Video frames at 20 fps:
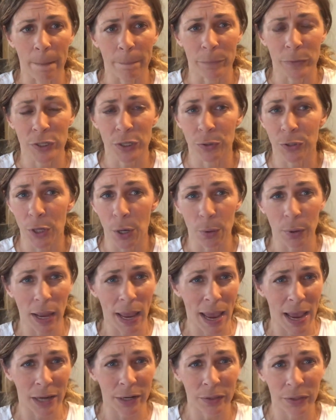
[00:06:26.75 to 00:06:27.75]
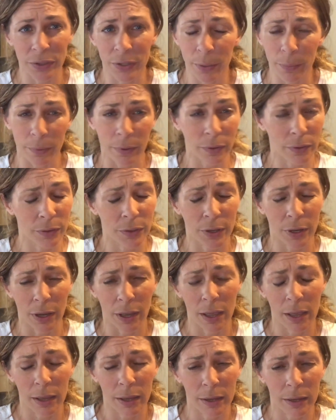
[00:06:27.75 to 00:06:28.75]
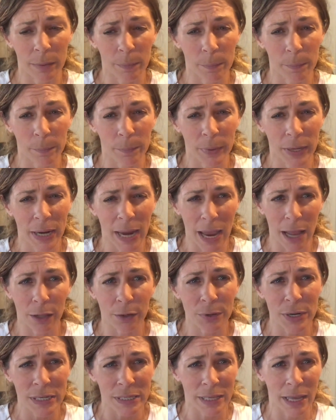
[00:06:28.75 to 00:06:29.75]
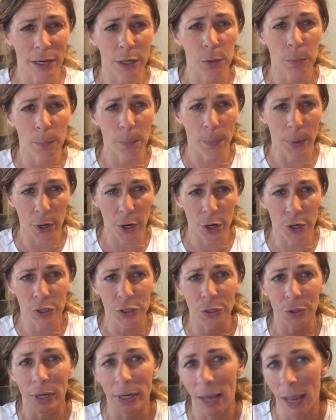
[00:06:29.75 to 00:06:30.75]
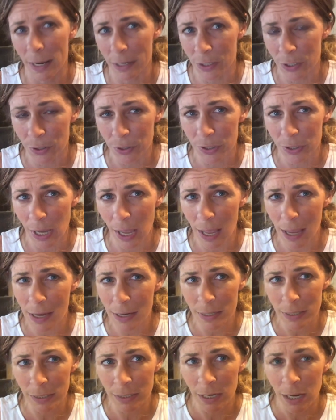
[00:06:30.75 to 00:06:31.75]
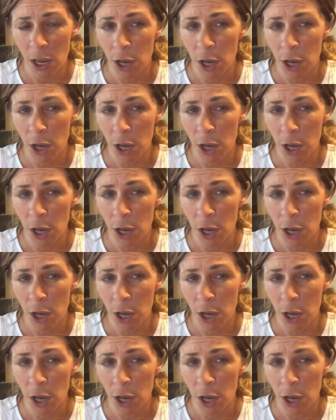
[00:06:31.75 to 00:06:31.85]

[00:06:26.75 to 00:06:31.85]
So don't add the calories that you burn during exercise,